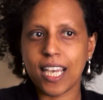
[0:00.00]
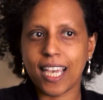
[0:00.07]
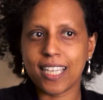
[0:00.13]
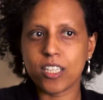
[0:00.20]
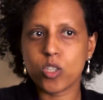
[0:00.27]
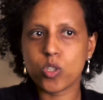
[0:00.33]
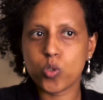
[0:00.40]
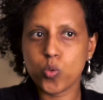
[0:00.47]
and
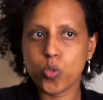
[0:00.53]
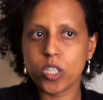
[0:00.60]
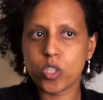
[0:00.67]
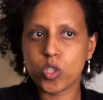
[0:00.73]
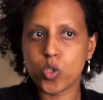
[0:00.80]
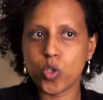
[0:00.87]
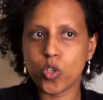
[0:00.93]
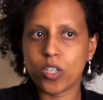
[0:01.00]
it's doing
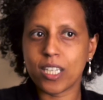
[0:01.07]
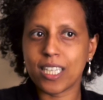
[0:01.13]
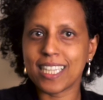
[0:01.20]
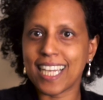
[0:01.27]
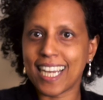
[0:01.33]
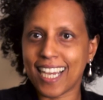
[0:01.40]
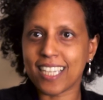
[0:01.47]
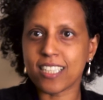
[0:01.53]
so
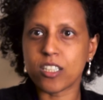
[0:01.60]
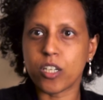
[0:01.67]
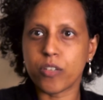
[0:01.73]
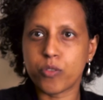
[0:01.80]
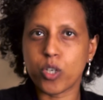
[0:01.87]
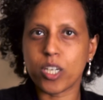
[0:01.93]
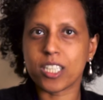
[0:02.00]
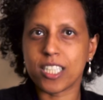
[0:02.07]
indirectly,
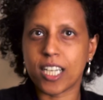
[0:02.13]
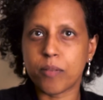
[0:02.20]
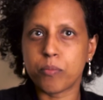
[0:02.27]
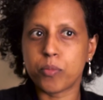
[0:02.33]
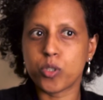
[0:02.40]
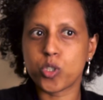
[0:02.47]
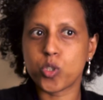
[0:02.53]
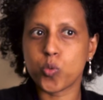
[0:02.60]
for
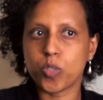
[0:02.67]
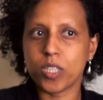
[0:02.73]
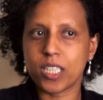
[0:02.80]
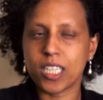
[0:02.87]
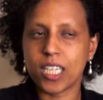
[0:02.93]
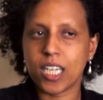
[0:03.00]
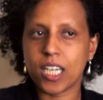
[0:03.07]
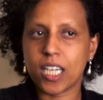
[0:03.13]
examples with
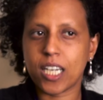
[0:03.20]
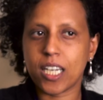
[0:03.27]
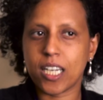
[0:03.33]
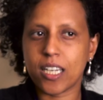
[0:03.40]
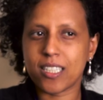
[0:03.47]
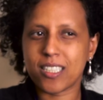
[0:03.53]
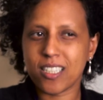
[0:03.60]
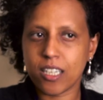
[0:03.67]

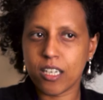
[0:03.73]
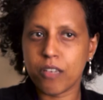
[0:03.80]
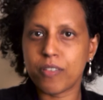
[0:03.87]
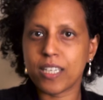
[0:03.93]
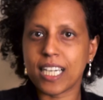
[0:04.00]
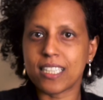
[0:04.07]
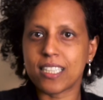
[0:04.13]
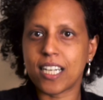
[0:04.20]
a
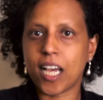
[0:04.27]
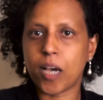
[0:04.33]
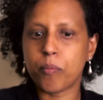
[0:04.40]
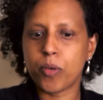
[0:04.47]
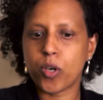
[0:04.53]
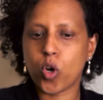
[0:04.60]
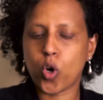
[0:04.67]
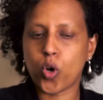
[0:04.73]
significant
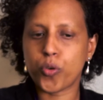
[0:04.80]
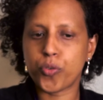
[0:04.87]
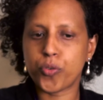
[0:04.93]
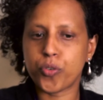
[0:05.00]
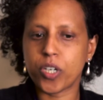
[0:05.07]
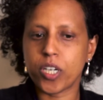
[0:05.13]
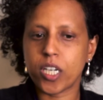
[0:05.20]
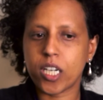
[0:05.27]
number
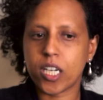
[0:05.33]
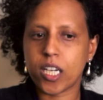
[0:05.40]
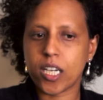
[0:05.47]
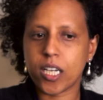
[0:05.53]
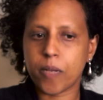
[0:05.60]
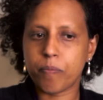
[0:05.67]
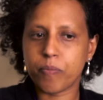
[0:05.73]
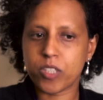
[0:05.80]
of
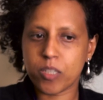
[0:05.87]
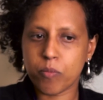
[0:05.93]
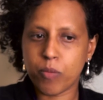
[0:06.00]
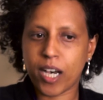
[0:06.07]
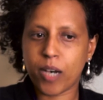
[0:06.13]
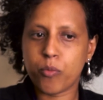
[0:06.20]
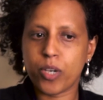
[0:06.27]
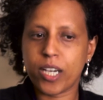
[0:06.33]
um,
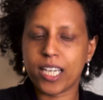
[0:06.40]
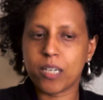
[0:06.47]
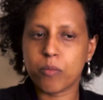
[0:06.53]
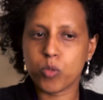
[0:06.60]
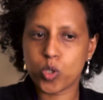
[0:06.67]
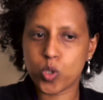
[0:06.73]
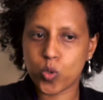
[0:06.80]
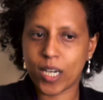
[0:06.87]
Zimbabwean,
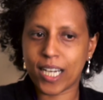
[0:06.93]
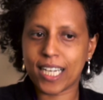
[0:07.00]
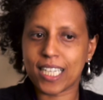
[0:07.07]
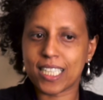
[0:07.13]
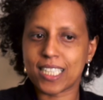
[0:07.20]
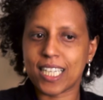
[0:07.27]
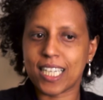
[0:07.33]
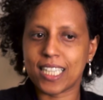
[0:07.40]

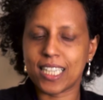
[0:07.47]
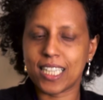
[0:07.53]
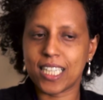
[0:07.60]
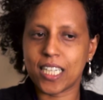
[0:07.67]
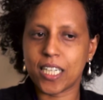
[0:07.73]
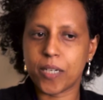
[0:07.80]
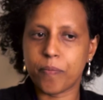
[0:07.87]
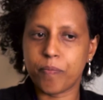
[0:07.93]
Botswanas, and
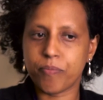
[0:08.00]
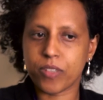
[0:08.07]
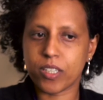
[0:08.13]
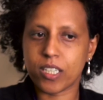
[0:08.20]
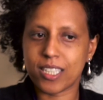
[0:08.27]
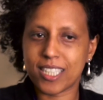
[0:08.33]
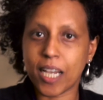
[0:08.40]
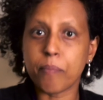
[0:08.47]
um,
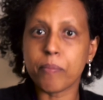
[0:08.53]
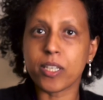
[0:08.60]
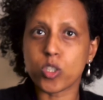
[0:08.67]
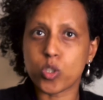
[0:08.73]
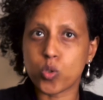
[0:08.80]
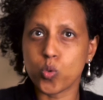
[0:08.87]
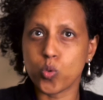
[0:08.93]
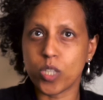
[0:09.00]
Zambian
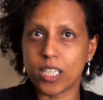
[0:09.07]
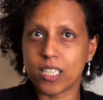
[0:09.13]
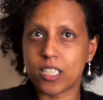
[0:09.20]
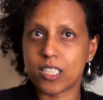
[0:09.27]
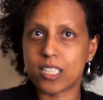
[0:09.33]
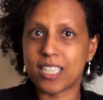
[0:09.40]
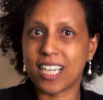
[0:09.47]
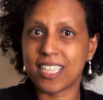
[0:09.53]
students
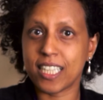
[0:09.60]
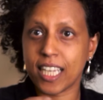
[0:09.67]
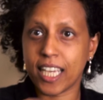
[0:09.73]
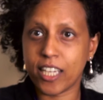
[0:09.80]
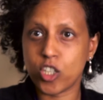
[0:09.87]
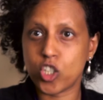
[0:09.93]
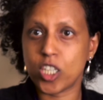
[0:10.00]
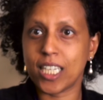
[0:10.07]
studying
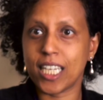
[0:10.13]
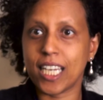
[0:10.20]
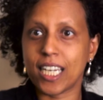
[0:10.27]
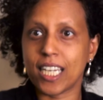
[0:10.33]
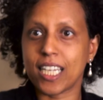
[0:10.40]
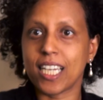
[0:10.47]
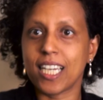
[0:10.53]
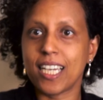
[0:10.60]

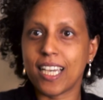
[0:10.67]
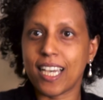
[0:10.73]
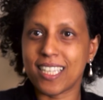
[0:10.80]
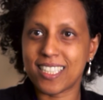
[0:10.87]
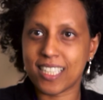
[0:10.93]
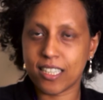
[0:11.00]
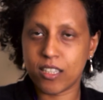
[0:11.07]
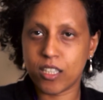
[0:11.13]
engineering and
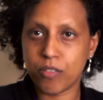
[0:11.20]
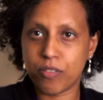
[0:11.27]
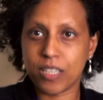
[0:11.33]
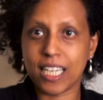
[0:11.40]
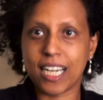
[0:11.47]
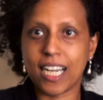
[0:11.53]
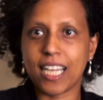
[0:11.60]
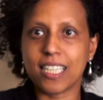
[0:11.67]

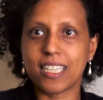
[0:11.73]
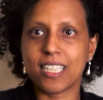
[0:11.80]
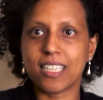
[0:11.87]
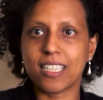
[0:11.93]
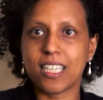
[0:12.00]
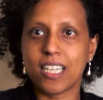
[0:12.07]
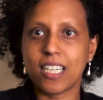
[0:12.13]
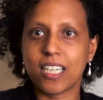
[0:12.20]
scientific
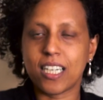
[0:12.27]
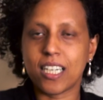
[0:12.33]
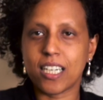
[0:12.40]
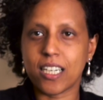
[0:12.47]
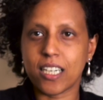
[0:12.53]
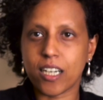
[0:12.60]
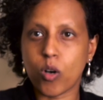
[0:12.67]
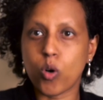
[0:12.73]
related
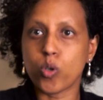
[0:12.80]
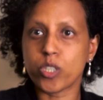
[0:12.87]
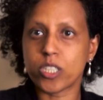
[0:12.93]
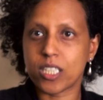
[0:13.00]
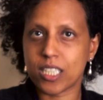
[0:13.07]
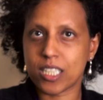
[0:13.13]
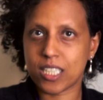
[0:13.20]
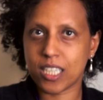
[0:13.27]
uh,
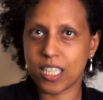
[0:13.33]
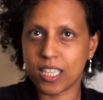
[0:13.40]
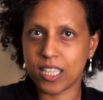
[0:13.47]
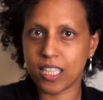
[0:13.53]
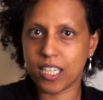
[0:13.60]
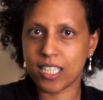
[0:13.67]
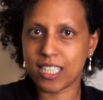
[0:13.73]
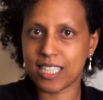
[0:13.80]
courses in,
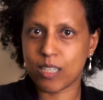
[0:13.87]
uh, in